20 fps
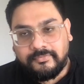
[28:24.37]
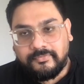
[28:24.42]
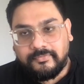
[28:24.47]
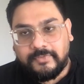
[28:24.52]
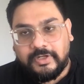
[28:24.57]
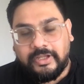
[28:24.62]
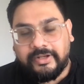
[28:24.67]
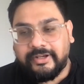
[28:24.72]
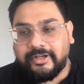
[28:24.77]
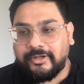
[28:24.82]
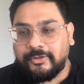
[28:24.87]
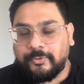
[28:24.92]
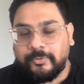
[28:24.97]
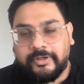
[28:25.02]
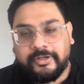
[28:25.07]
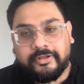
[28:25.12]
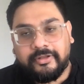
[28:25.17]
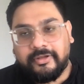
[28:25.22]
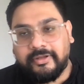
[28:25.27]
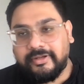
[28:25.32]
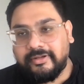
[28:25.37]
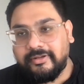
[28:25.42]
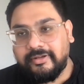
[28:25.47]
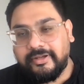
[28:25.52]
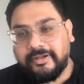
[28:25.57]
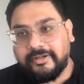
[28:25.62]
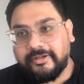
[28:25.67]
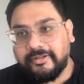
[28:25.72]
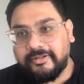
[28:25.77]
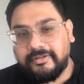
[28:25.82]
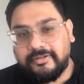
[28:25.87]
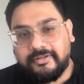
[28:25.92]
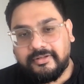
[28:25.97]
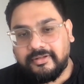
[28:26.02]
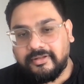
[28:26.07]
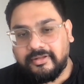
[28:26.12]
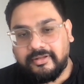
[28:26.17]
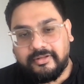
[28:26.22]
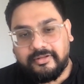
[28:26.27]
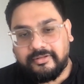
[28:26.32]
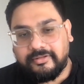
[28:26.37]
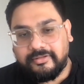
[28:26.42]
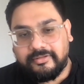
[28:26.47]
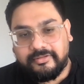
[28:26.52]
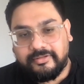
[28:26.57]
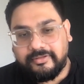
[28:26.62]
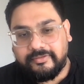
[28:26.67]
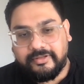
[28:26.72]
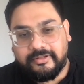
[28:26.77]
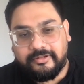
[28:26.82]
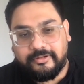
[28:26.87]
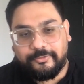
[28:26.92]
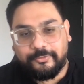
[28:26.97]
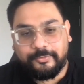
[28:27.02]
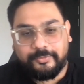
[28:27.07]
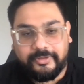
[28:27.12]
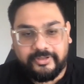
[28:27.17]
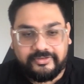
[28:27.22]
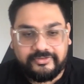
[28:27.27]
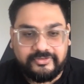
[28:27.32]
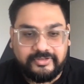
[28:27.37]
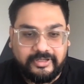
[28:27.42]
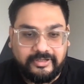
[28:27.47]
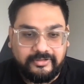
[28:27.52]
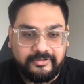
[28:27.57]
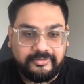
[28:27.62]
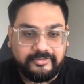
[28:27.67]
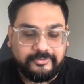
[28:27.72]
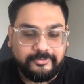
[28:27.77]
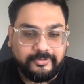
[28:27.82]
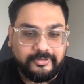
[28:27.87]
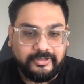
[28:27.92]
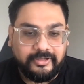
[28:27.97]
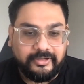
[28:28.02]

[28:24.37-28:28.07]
I think Twitter and LinkedIn, these are the two best channels to connect